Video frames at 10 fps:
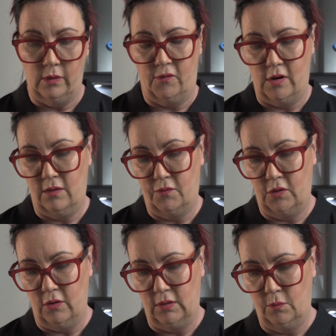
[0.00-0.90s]
and find the
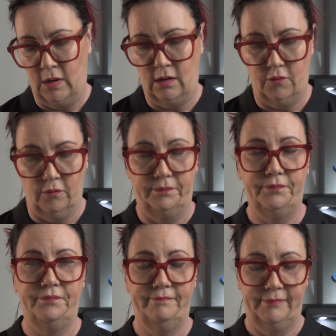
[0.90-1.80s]
food. It's wonderful.
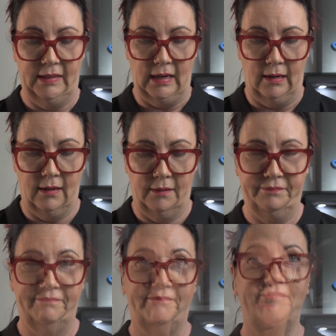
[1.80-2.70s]
Ta-da!
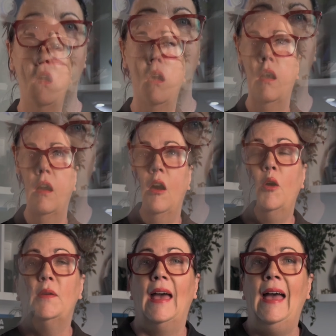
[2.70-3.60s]

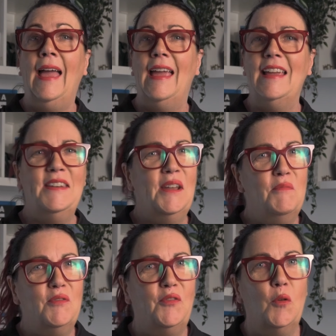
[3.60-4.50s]
Okay,
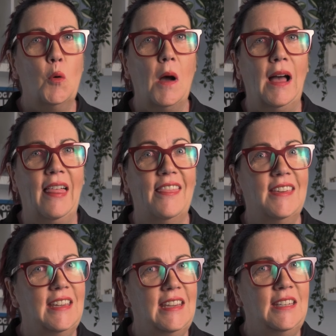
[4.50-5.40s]
number 4,
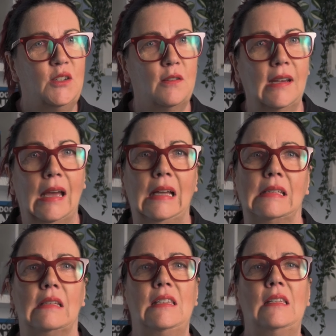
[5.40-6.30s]
the Easter egg
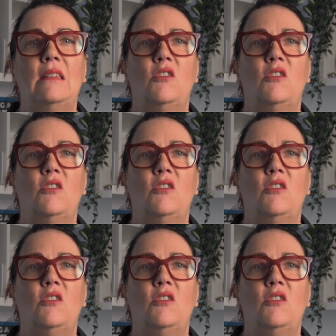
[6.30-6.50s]
hunt. This is